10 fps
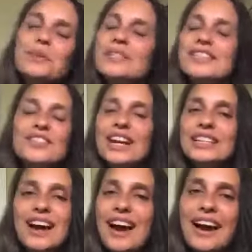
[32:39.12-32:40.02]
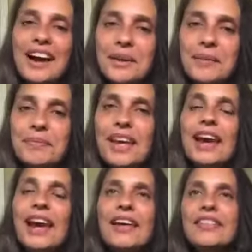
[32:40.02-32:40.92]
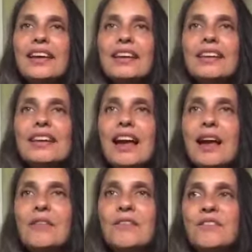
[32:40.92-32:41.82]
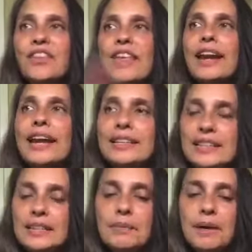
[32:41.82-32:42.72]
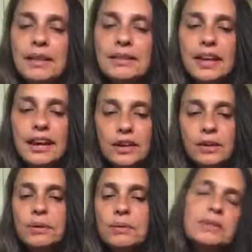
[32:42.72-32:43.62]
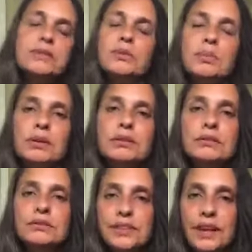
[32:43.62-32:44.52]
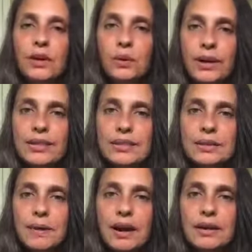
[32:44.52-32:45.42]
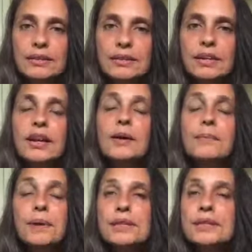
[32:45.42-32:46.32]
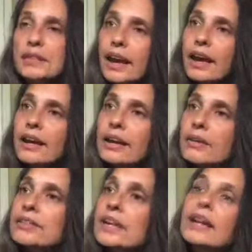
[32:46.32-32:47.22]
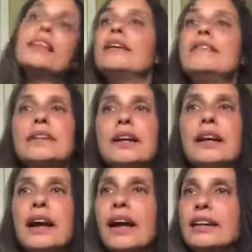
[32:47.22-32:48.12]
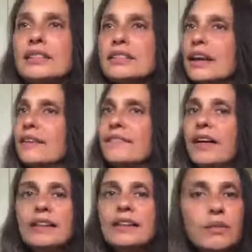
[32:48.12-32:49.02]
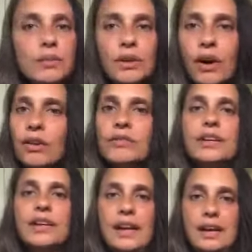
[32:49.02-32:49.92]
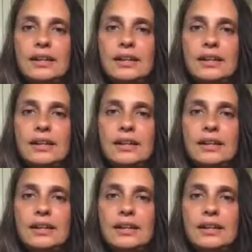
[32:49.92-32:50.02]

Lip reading: wasn't the right time. And then for that 18 months, I could have been miserable for that whole 18 months. But instead, it was I loved it. I just kind of fell in love with all of it again.